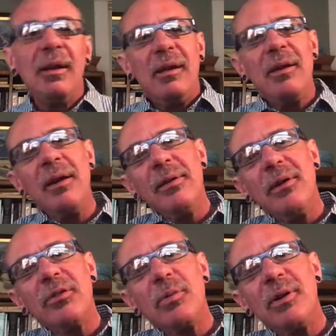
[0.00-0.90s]
None of
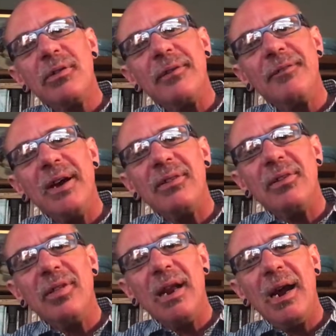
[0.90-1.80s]
those words or
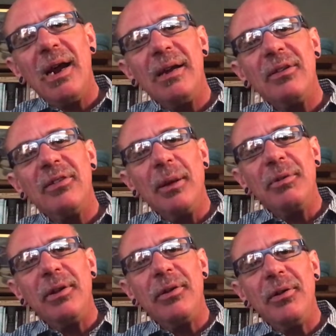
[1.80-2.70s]
phrases that I
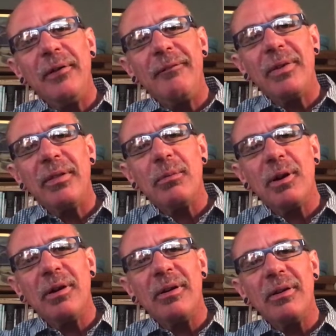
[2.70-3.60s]
substituted for the
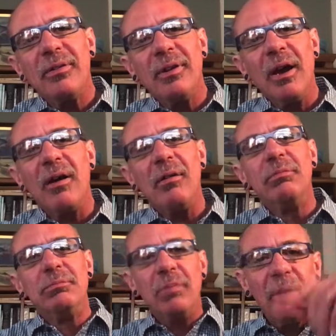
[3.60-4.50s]
word "so,"
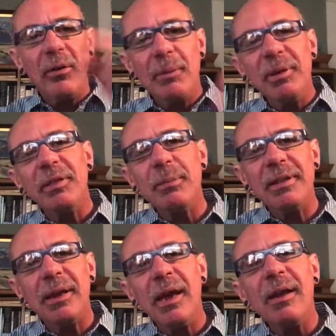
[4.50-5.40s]
although I put them at
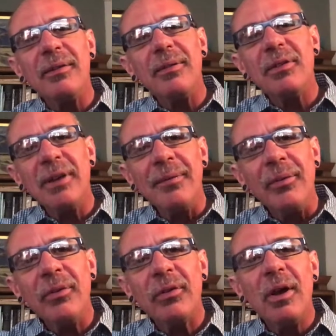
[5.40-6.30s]
the end of the
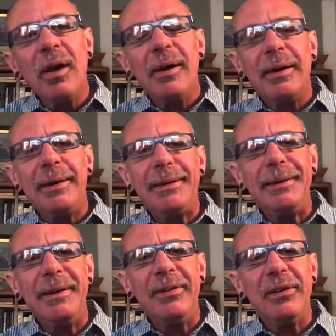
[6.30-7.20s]
sentence,
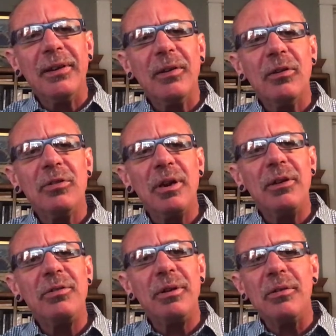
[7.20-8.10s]
is a conclusion
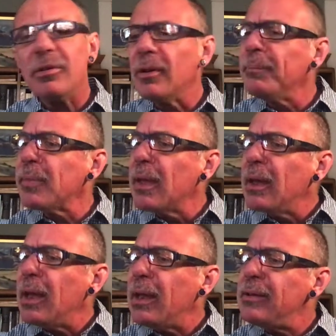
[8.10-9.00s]
introducer.
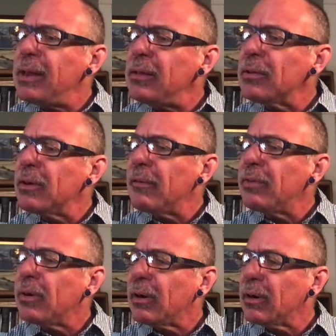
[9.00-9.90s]
And neither of
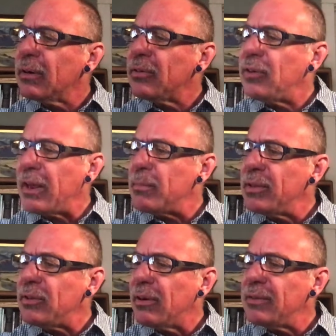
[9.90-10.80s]
her
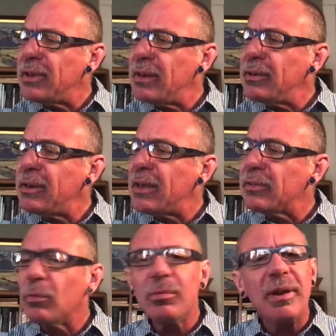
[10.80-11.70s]
statements are intended as
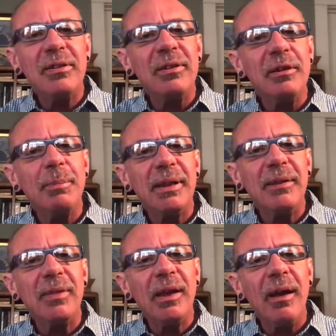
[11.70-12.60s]
a reason to
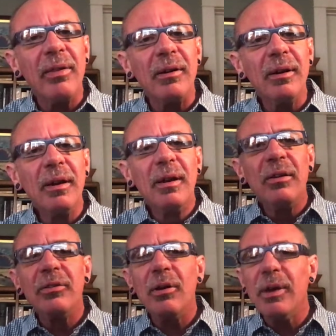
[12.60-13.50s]
believe the other.
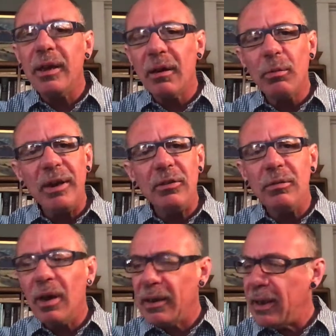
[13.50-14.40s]
So here we do
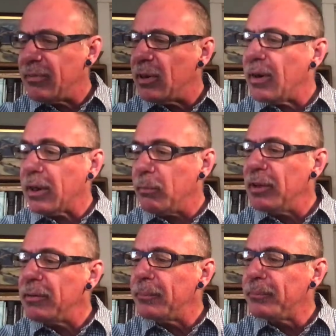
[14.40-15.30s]
not have an argument.